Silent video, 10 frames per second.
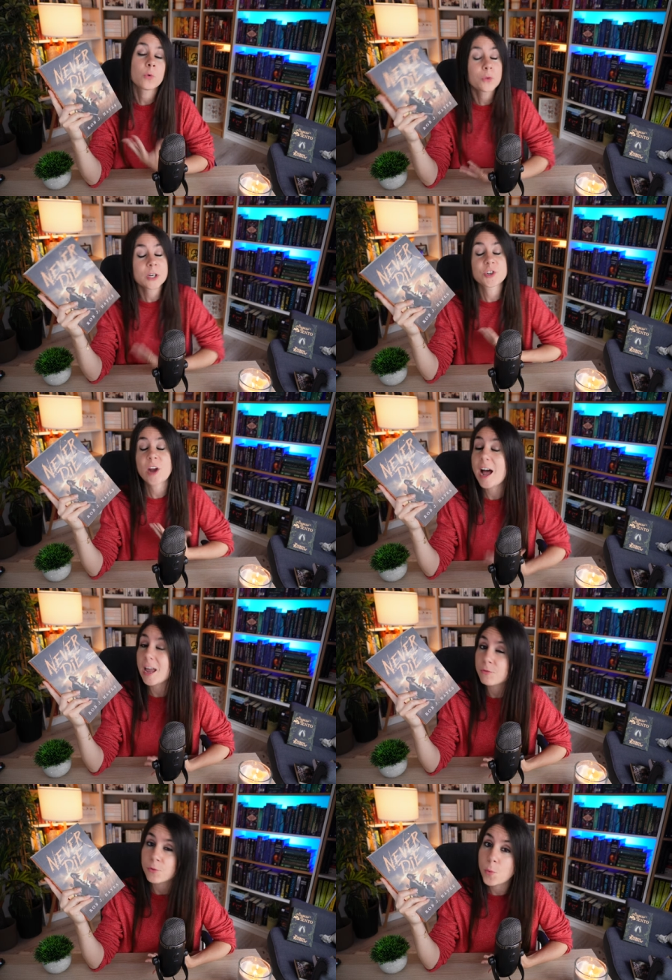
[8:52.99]
which
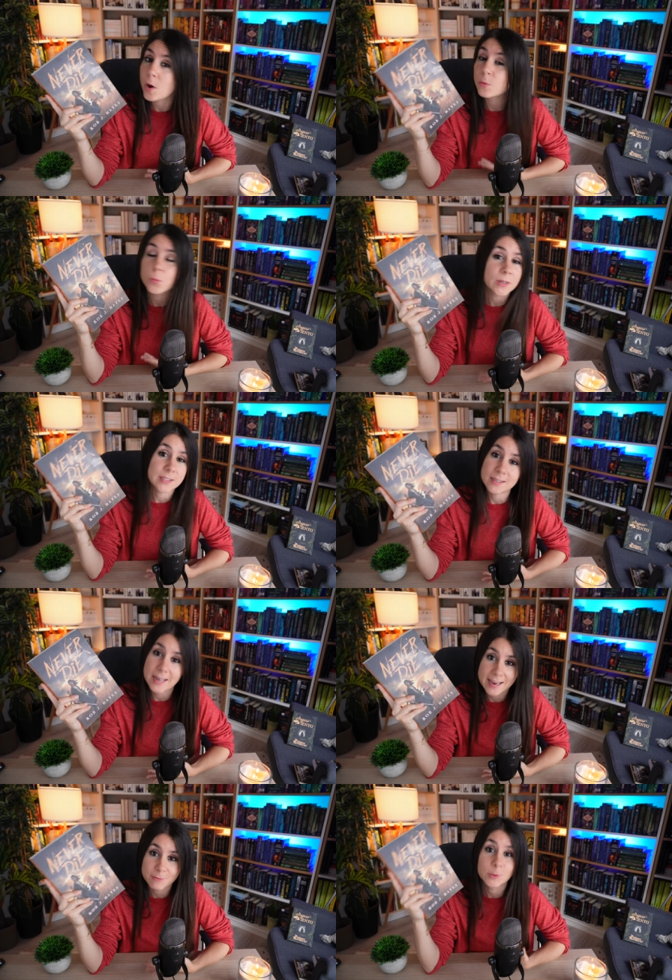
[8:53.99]
I for one wasn't
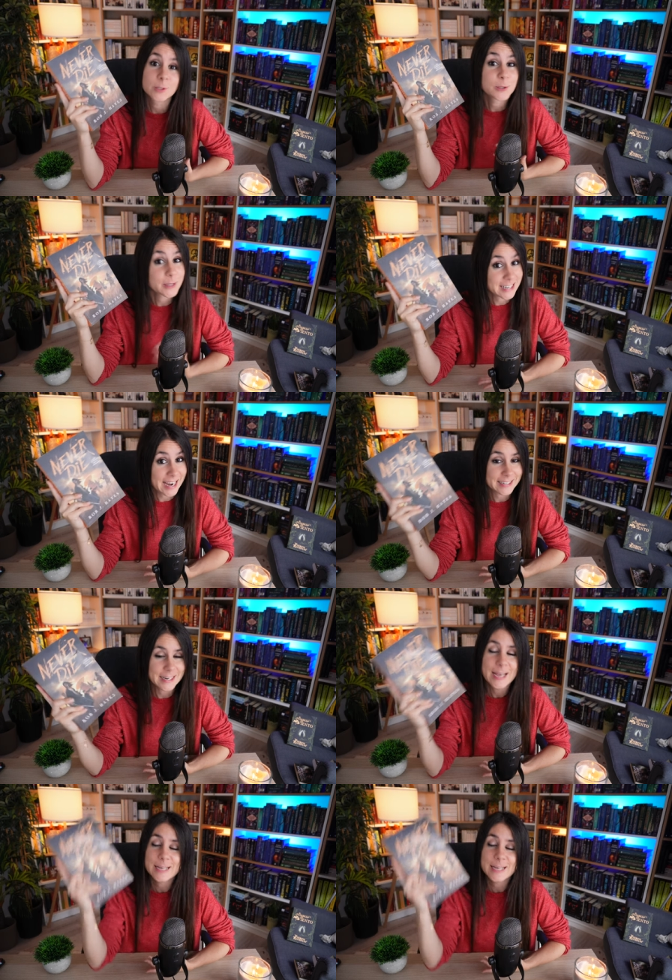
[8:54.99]
able to detect.